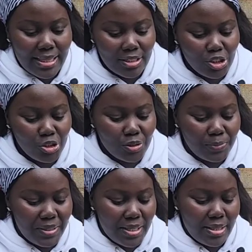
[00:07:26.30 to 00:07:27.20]
this
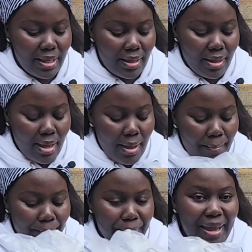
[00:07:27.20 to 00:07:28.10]
should be the
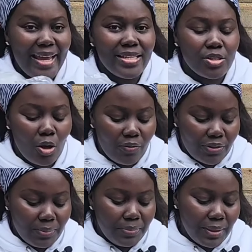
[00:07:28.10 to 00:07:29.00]
base
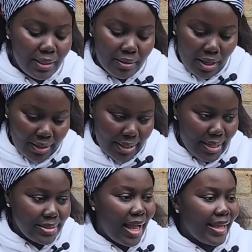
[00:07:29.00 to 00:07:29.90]
of the blender.
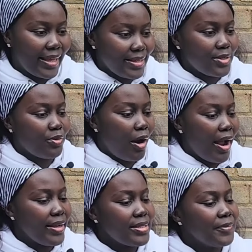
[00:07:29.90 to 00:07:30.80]
Yes, I guess,
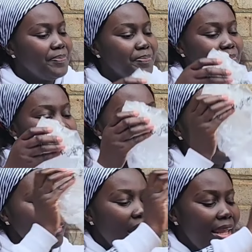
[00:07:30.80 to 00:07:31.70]
right?
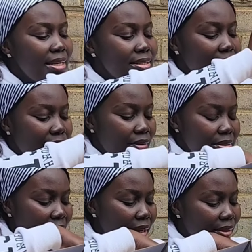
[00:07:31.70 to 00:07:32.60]
And let's see if
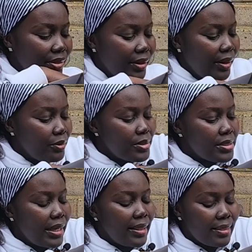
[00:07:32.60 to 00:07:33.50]
there's anything
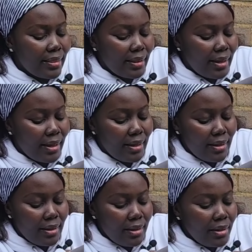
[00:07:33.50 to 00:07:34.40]
else in there.
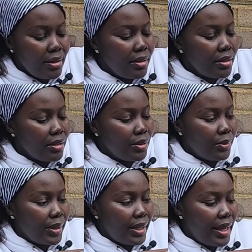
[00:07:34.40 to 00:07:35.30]

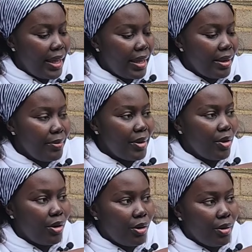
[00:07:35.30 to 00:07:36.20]
Okay, we
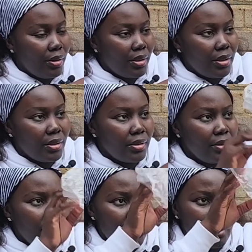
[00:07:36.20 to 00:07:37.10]
got
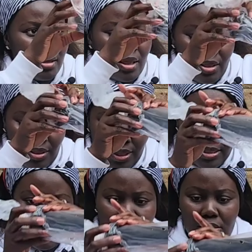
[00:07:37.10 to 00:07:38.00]

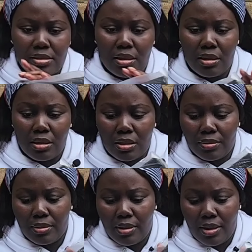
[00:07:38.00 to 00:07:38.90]
this.
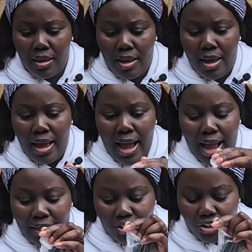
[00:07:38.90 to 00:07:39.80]

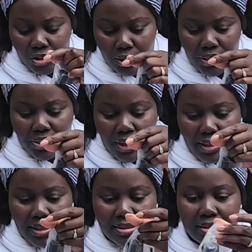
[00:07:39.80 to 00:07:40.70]
I should
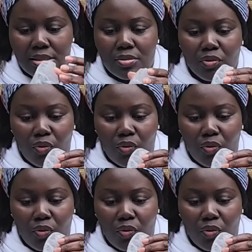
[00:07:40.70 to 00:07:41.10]
think this is